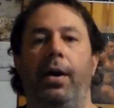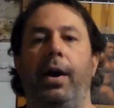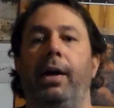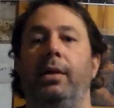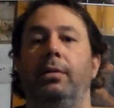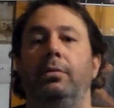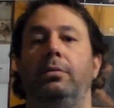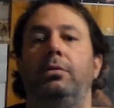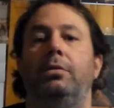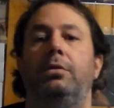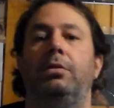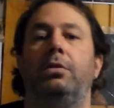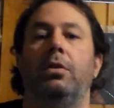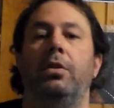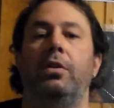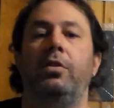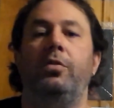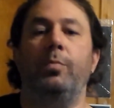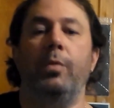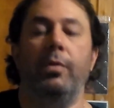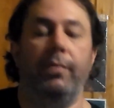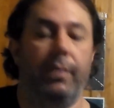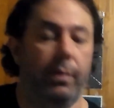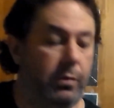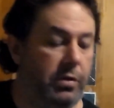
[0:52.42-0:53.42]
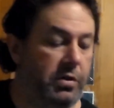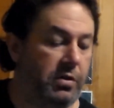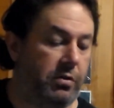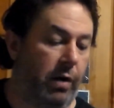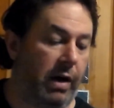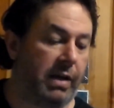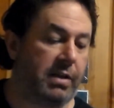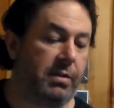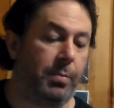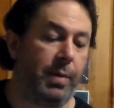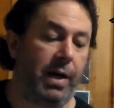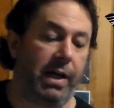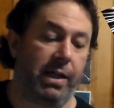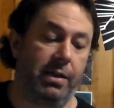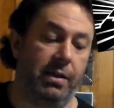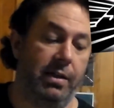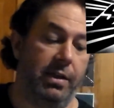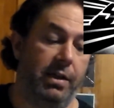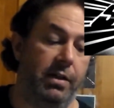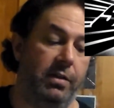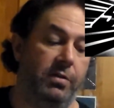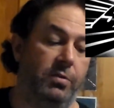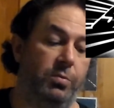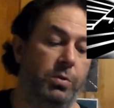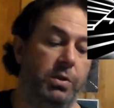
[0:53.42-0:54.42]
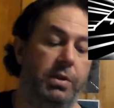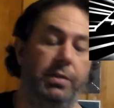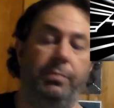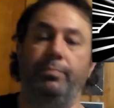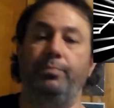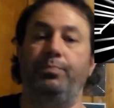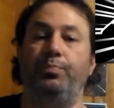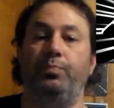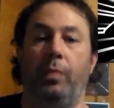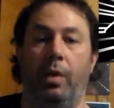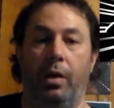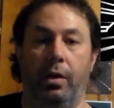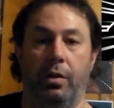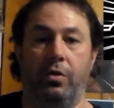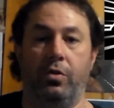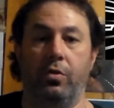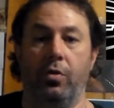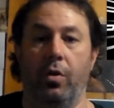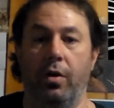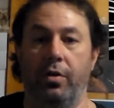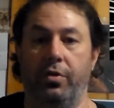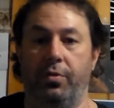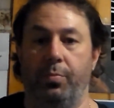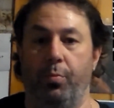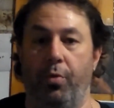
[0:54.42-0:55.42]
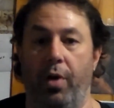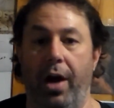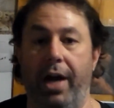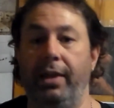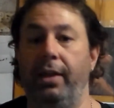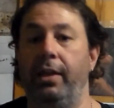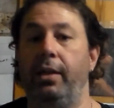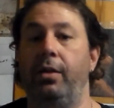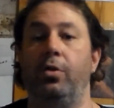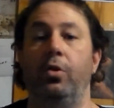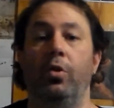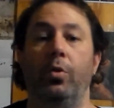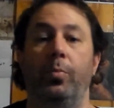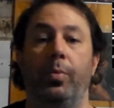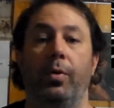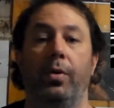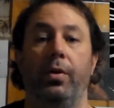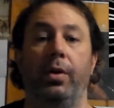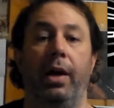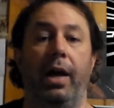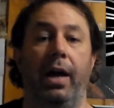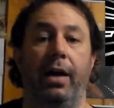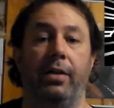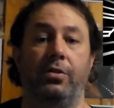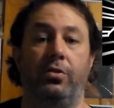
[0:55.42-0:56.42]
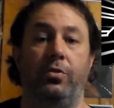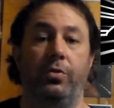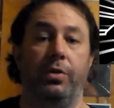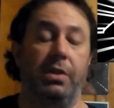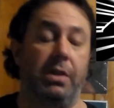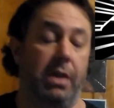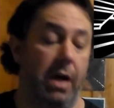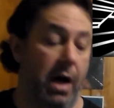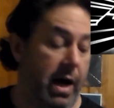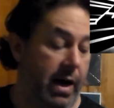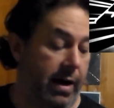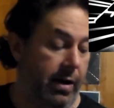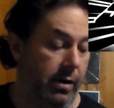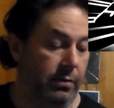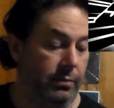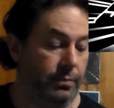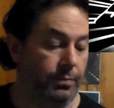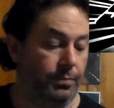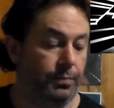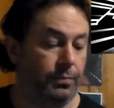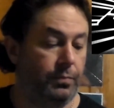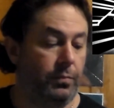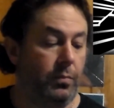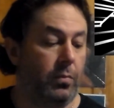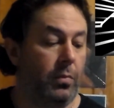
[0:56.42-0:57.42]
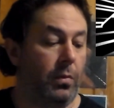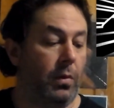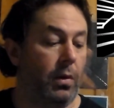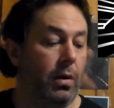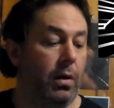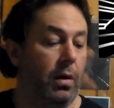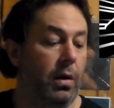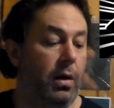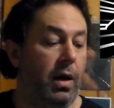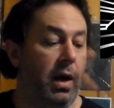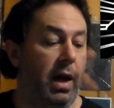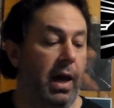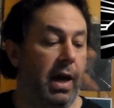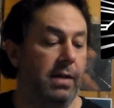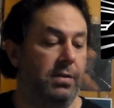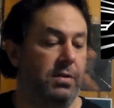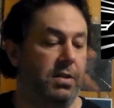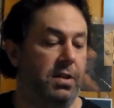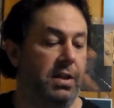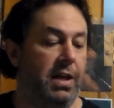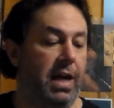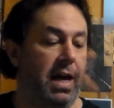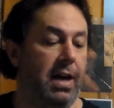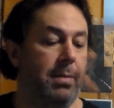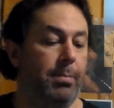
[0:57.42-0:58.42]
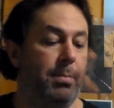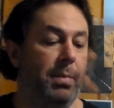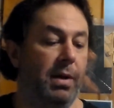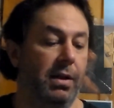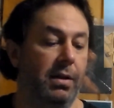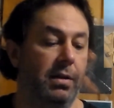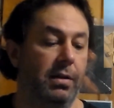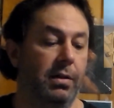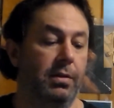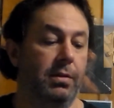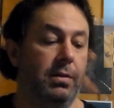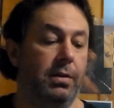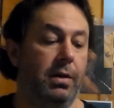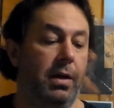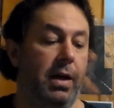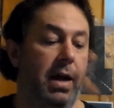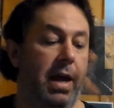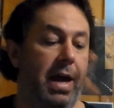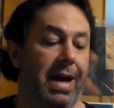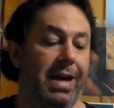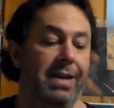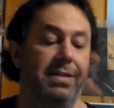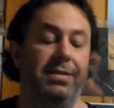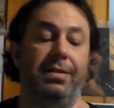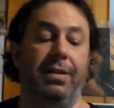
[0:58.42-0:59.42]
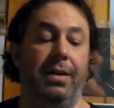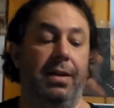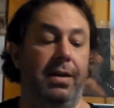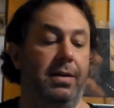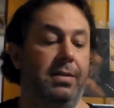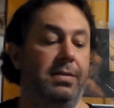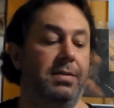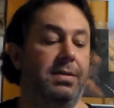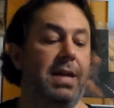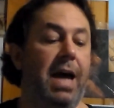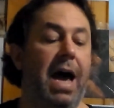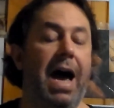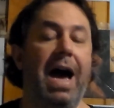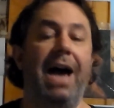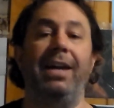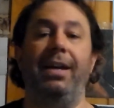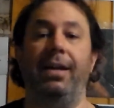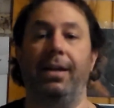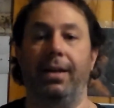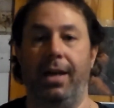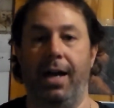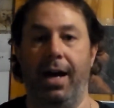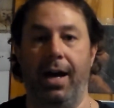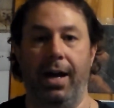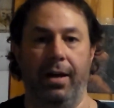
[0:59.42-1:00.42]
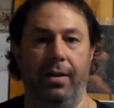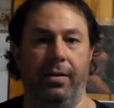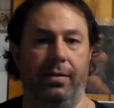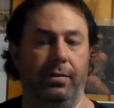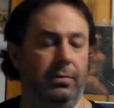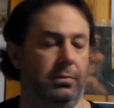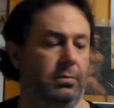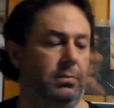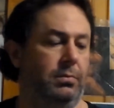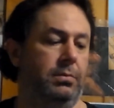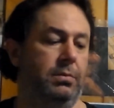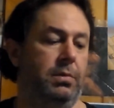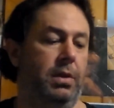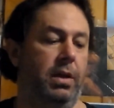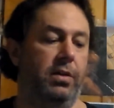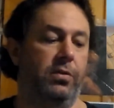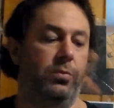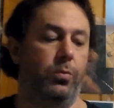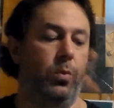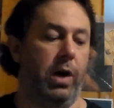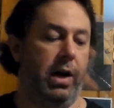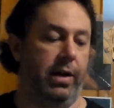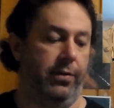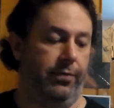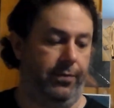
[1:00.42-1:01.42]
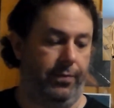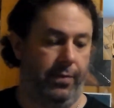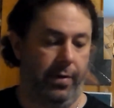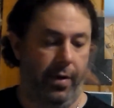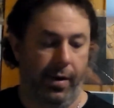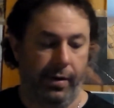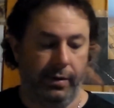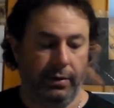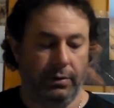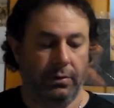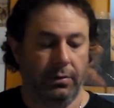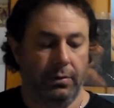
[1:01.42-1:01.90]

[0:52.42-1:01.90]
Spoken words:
Alright, so this movie was directed by Clint Eastwood. It stars Bradley Cooper as Chris Kyle and Sienna Miller as Taya Kyle, his wife.